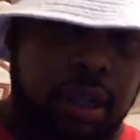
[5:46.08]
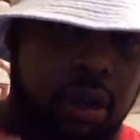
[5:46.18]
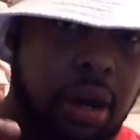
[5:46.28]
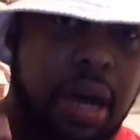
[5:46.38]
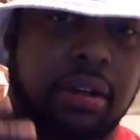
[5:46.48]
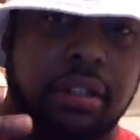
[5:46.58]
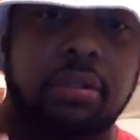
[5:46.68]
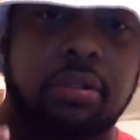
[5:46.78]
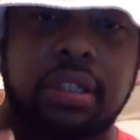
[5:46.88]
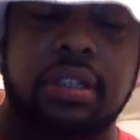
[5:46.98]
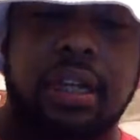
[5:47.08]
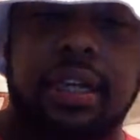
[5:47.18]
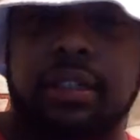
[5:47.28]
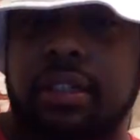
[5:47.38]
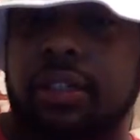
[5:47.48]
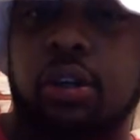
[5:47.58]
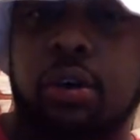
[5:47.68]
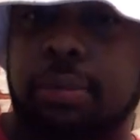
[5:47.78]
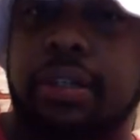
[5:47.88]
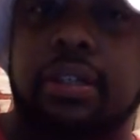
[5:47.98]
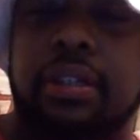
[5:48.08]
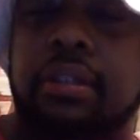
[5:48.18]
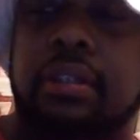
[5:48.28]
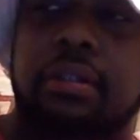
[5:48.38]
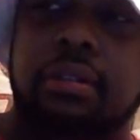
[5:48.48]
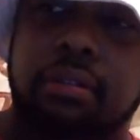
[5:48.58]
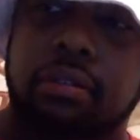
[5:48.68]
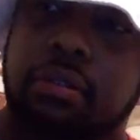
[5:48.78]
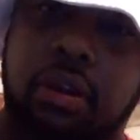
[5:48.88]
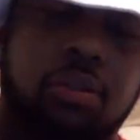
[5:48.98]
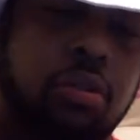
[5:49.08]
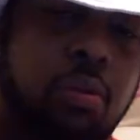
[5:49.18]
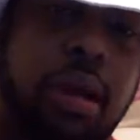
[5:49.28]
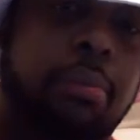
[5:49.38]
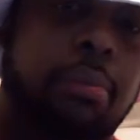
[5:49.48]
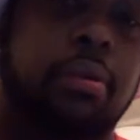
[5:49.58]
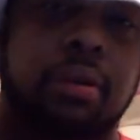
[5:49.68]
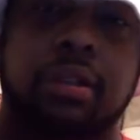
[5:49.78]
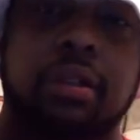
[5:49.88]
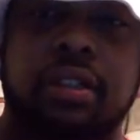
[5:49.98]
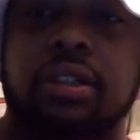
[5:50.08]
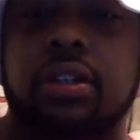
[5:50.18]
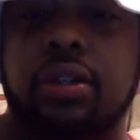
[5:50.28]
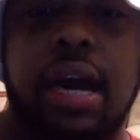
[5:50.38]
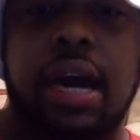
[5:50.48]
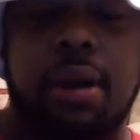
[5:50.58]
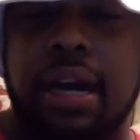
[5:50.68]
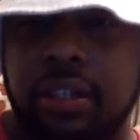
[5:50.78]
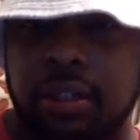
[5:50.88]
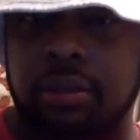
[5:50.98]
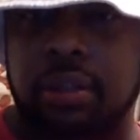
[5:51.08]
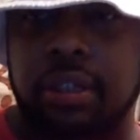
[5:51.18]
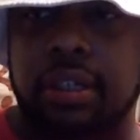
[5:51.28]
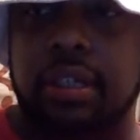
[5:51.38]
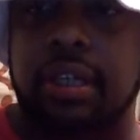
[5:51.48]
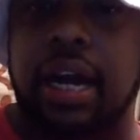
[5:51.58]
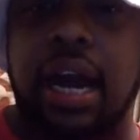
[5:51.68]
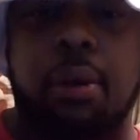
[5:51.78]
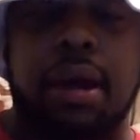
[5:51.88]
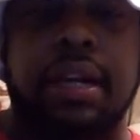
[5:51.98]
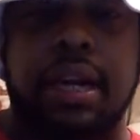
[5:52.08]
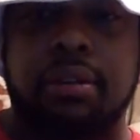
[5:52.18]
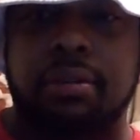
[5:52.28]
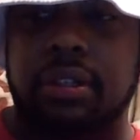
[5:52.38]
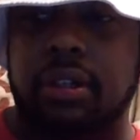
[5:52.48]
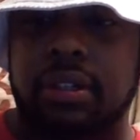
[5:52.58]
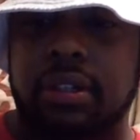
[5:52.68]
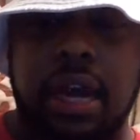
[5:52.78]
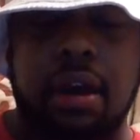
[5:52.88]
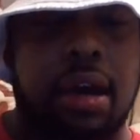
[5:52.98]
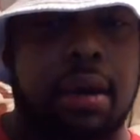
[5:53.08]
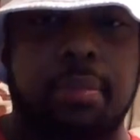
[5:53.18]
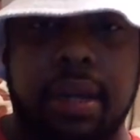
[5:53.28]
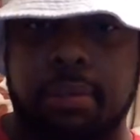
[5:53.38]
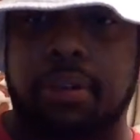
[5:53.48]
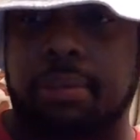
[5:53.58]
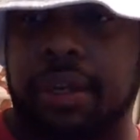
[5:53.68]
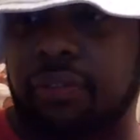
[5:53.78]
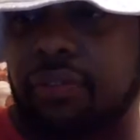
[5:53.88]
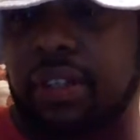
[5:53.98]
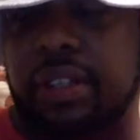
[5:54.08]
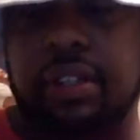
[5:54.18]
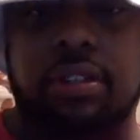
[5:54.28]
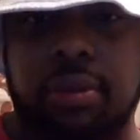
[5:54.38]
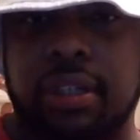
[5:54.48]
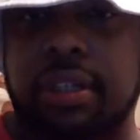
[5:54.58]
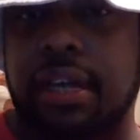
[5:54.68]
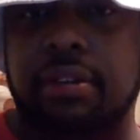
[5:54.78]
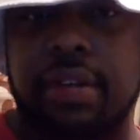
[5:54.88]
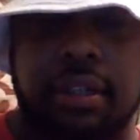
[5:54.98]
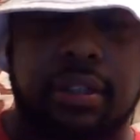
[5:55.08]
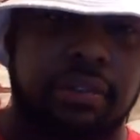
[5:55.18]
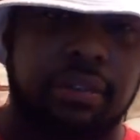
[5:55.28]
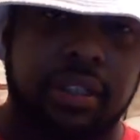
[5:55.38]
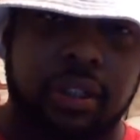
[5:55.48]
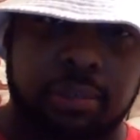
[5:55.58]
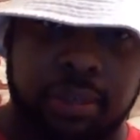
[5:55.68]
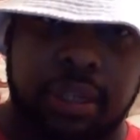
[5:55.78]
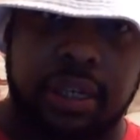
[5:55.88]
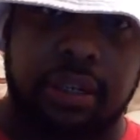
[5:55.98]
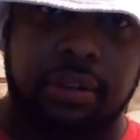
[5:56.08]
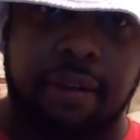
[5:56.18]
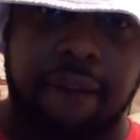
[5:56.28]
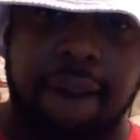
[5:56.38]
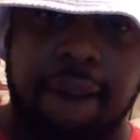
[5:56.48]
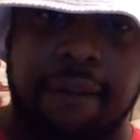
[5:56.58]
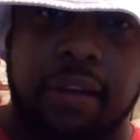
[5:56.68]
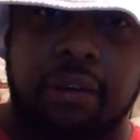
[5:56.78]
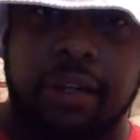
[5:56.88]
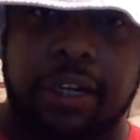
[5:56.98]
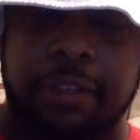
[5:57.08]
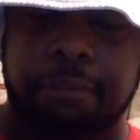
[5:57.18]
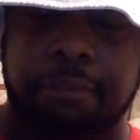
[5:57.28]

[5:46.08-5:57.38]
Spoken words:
on how to do these things in your business on the whiteboard and show you how I do it, how I got the results, and how I'm able to make $15,000 to $20,000 every single month now. Okay?